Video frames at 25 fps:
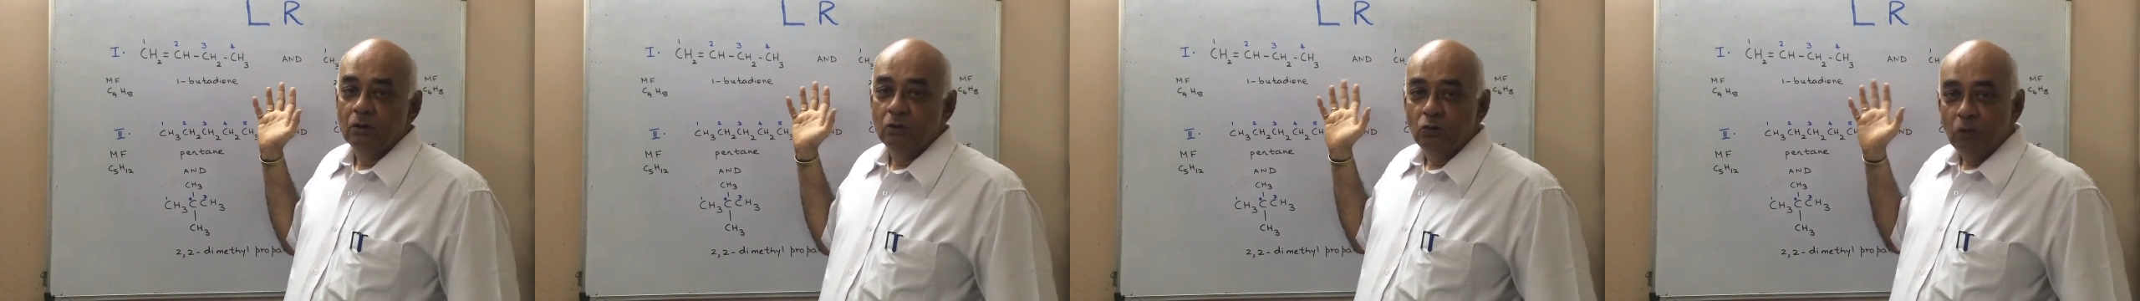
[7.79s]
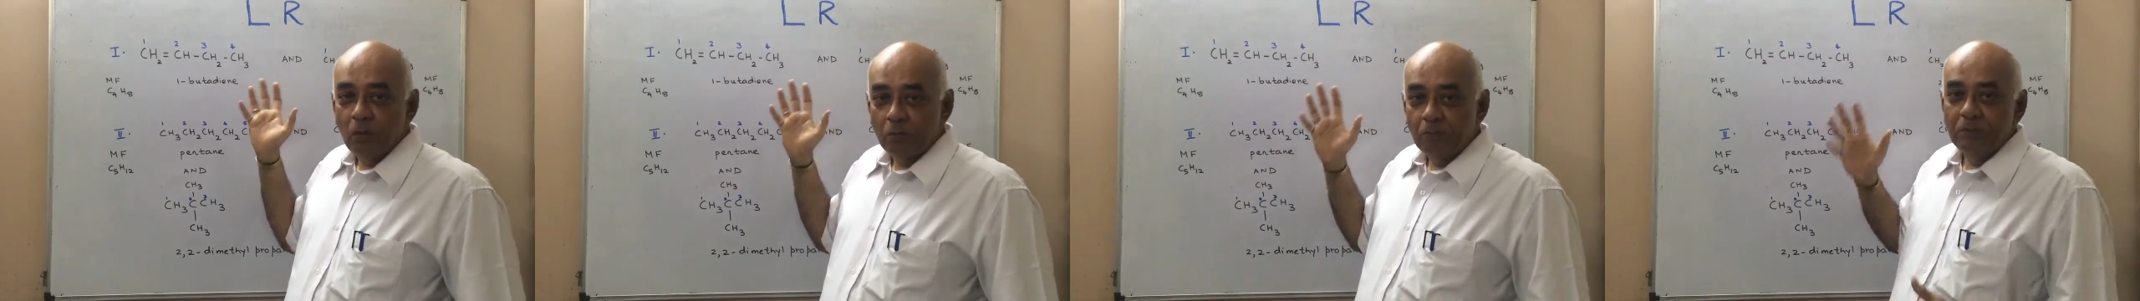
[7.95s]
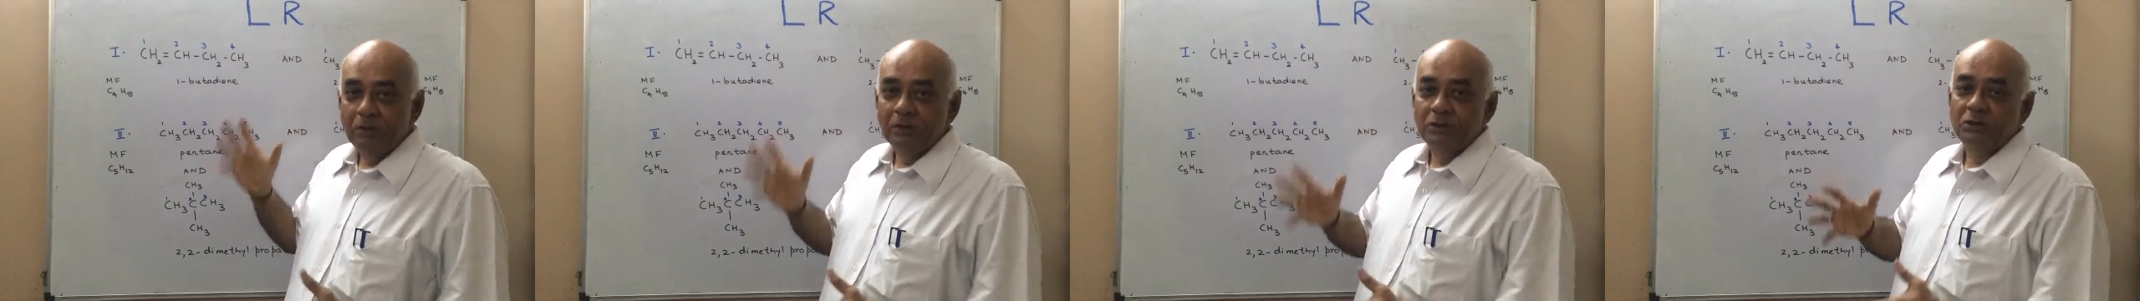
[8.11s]

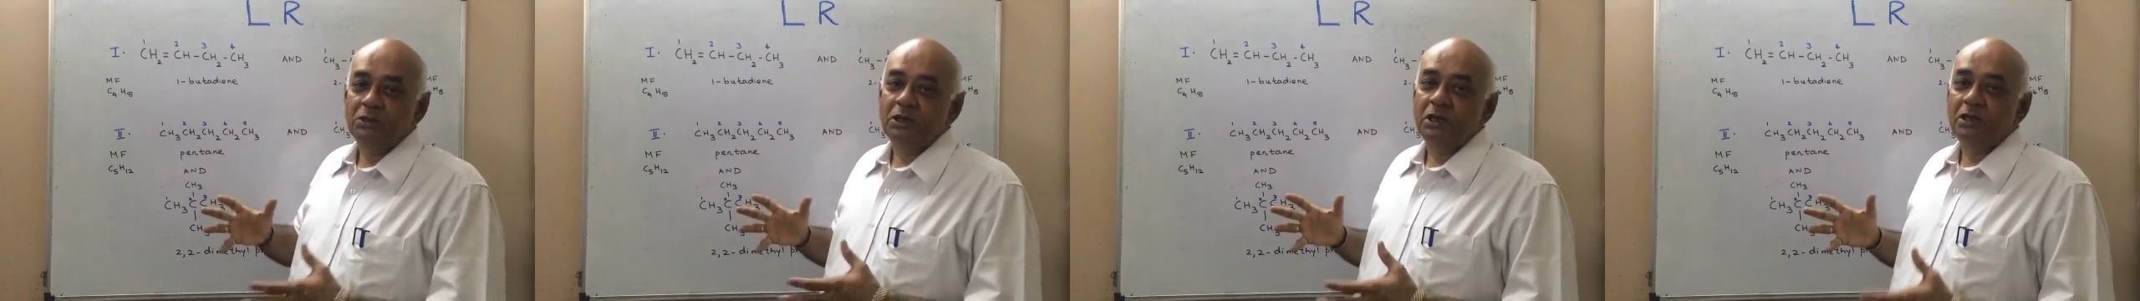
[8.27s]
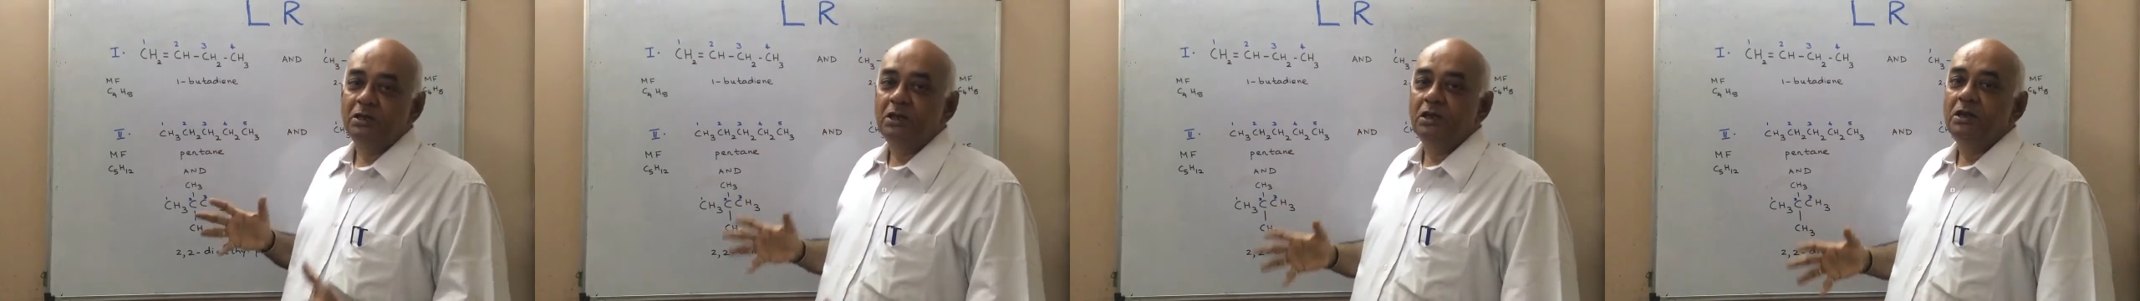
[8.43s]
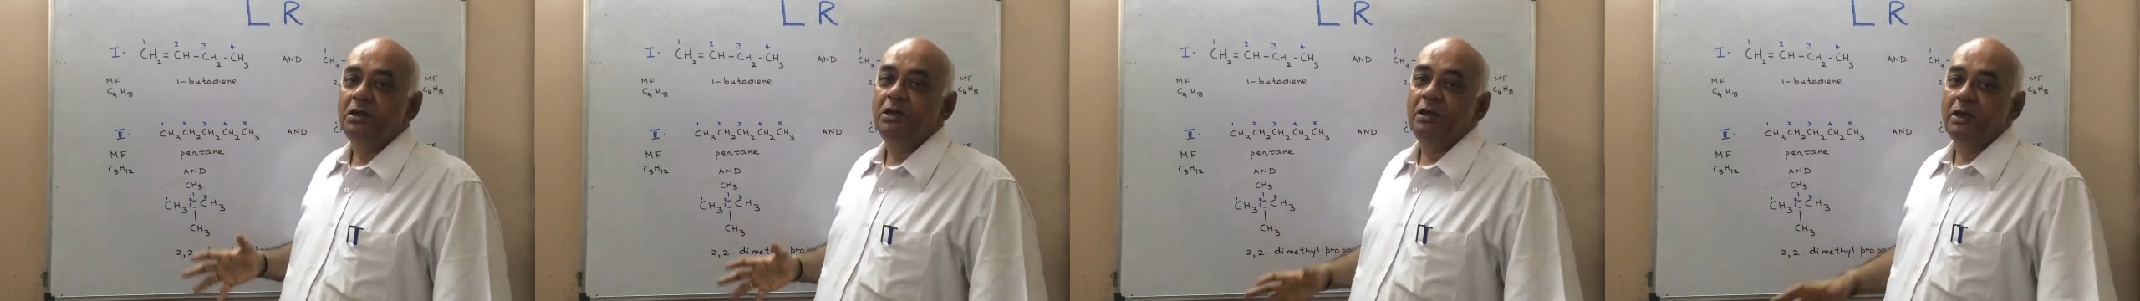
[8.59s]
to
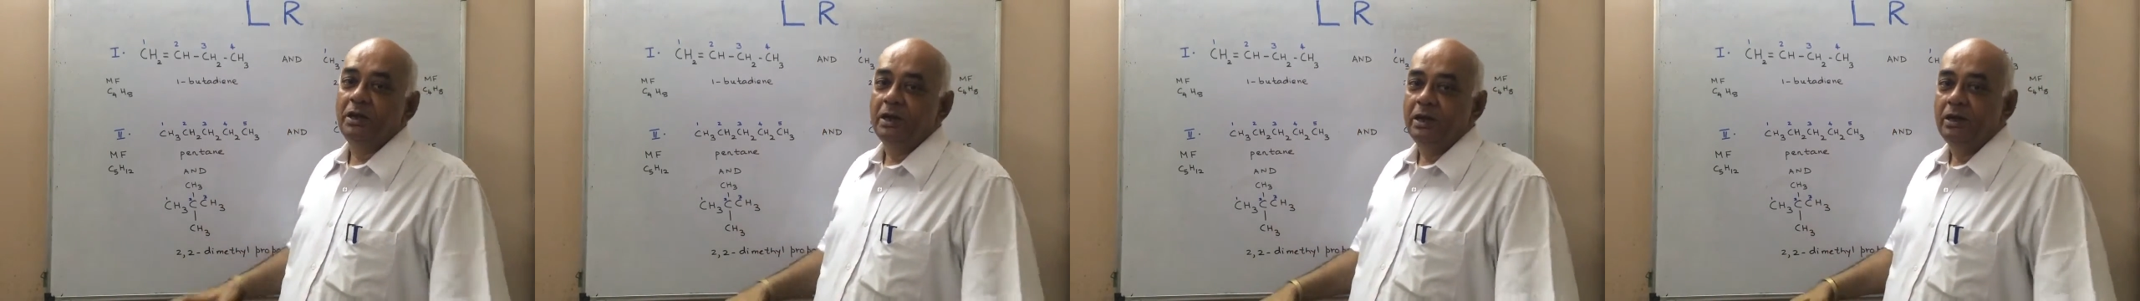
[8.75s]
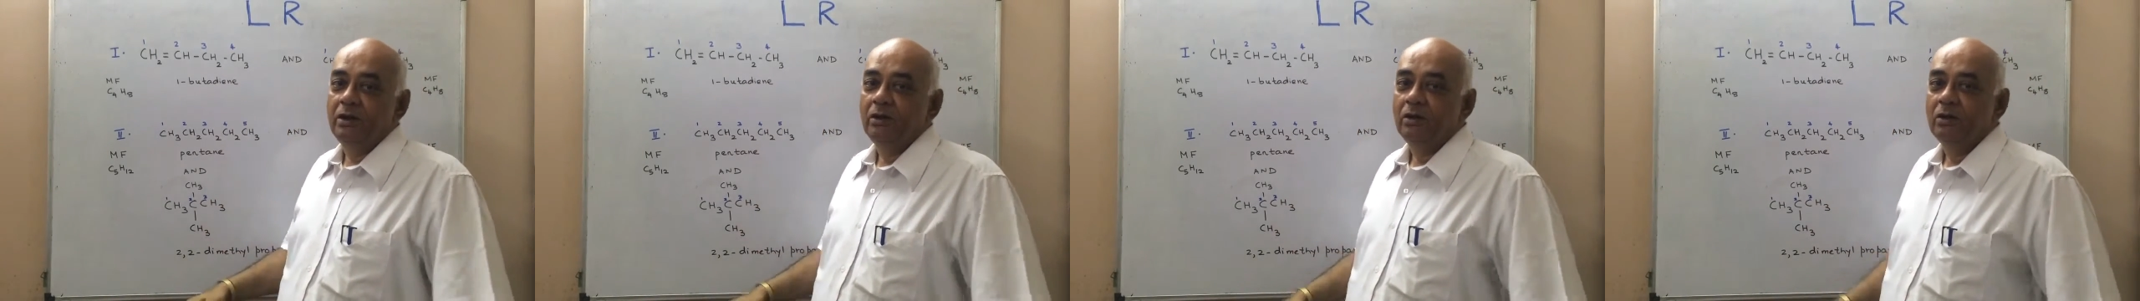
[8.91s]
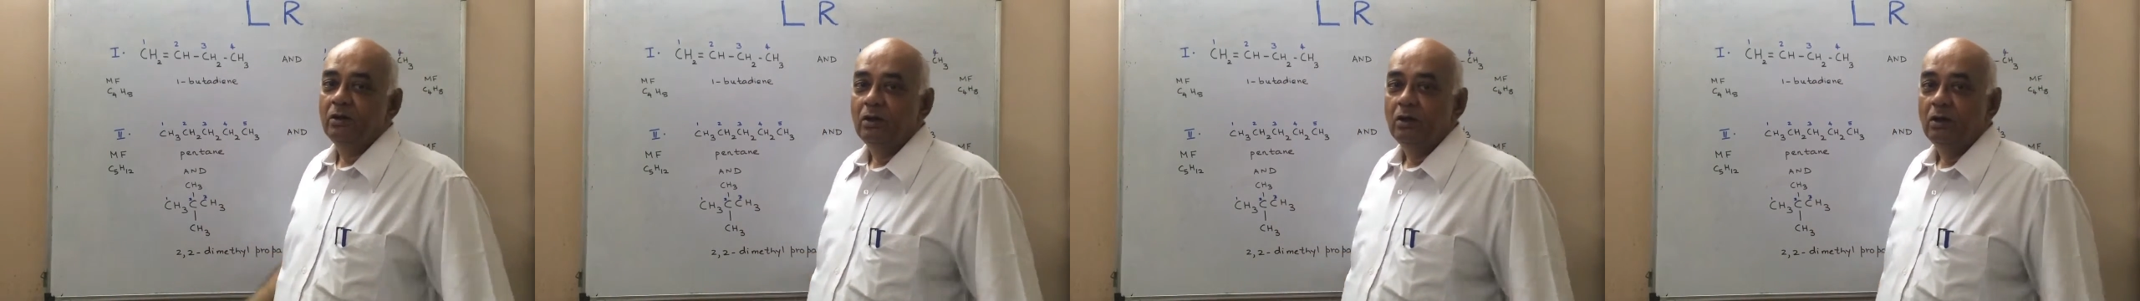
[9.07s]
appreciate the
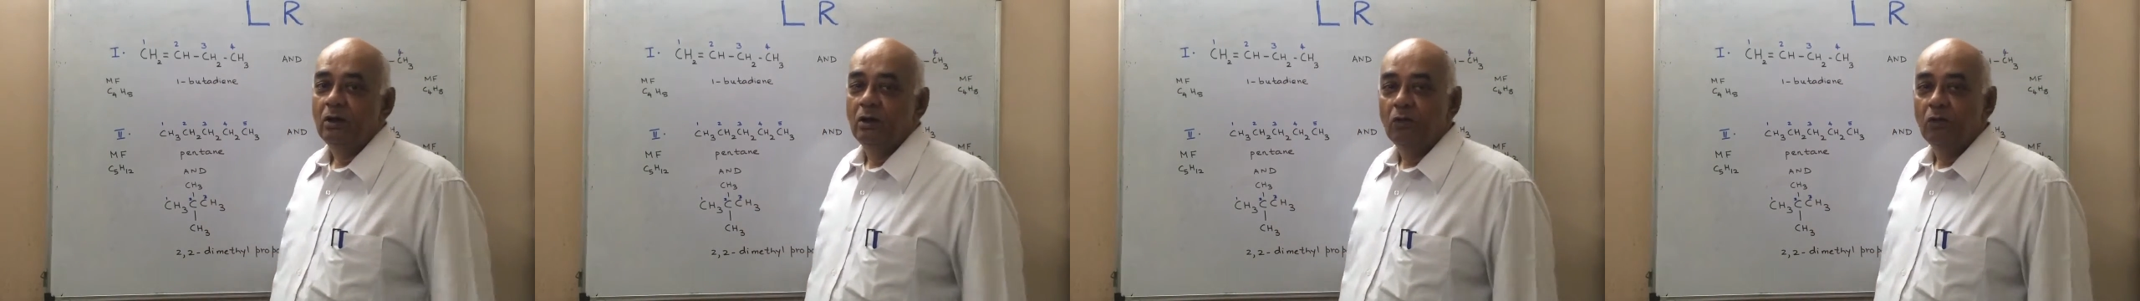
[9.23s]
need